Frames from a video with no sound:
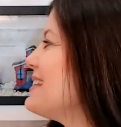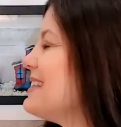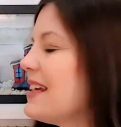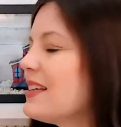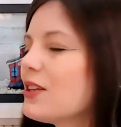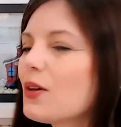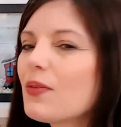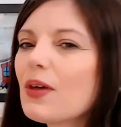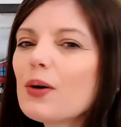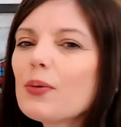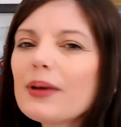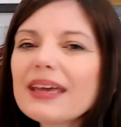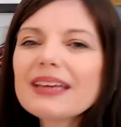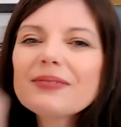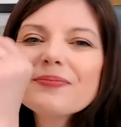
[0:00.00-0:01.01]
Days of the
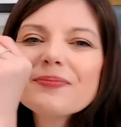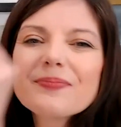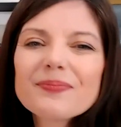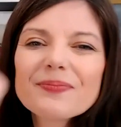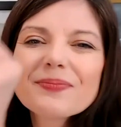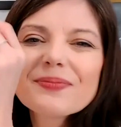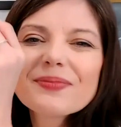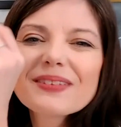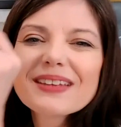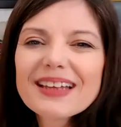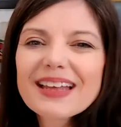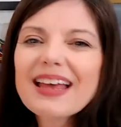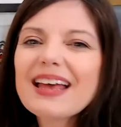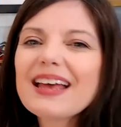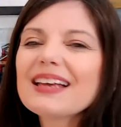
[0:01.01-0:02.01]
week.
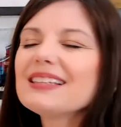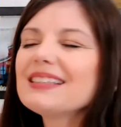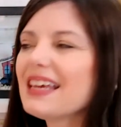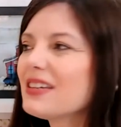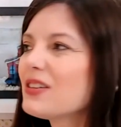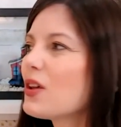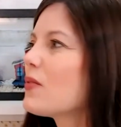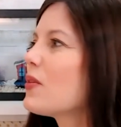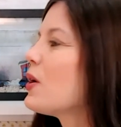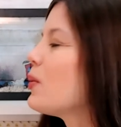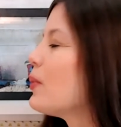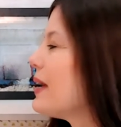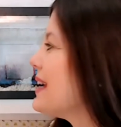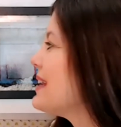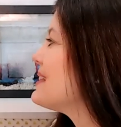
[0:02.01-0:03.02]
Days of the
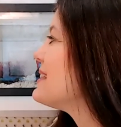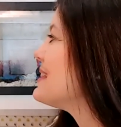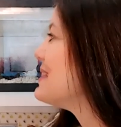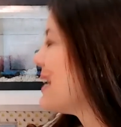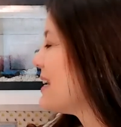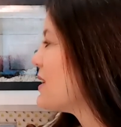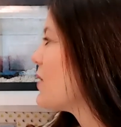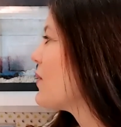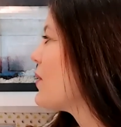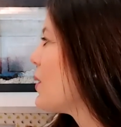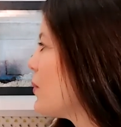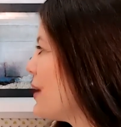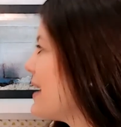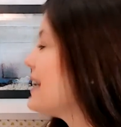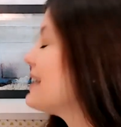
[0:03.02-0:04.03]
week. Days of
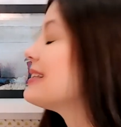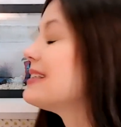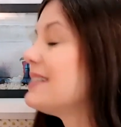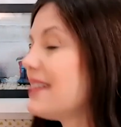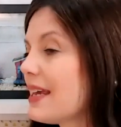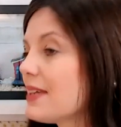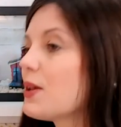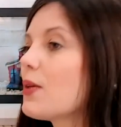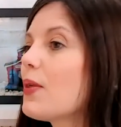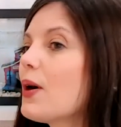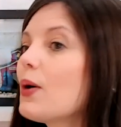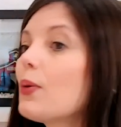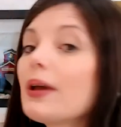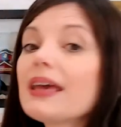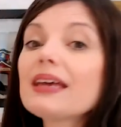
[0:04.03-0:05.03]
the week. Days of
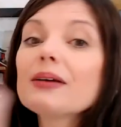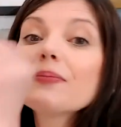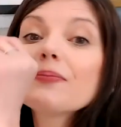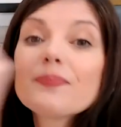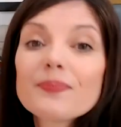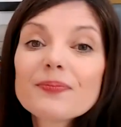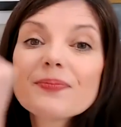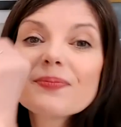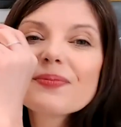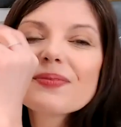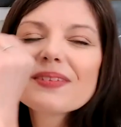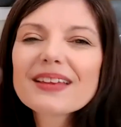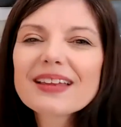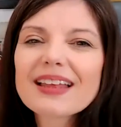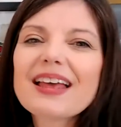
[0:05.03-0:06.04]
the week.
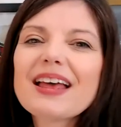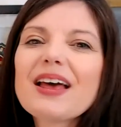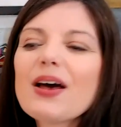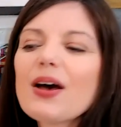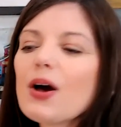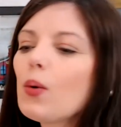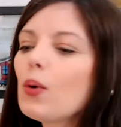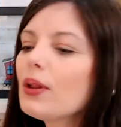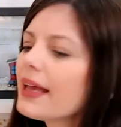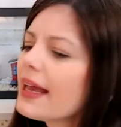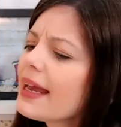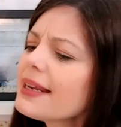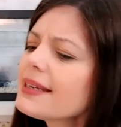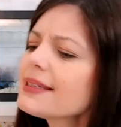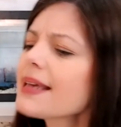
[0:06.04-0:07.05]
Well,
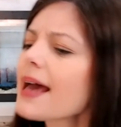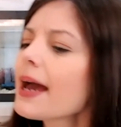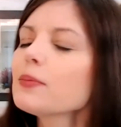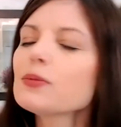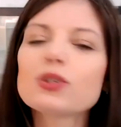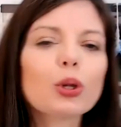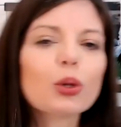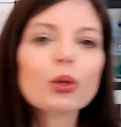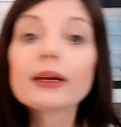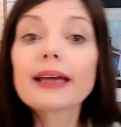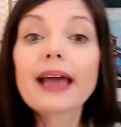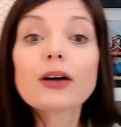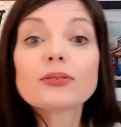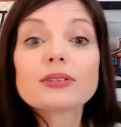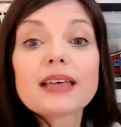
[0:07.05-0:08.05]
it is time to look
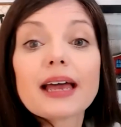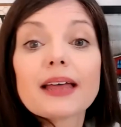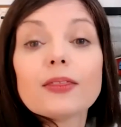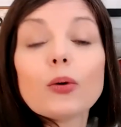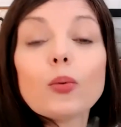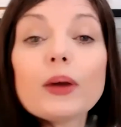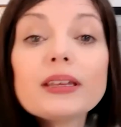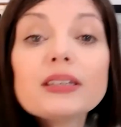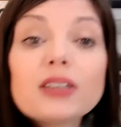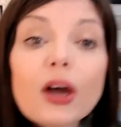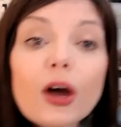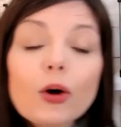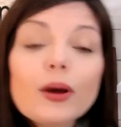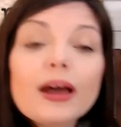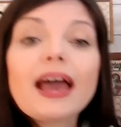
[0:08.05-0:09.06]
outside the
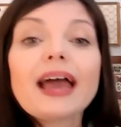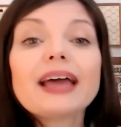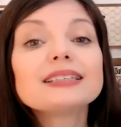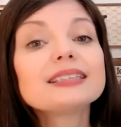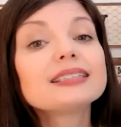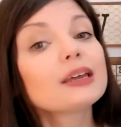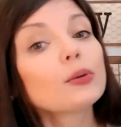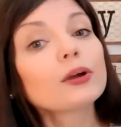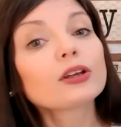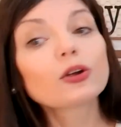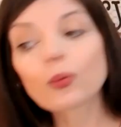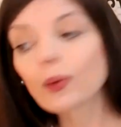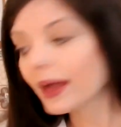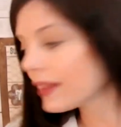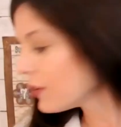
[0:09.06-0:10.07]
window and see what
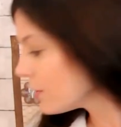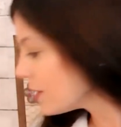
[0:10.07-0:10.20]
your weather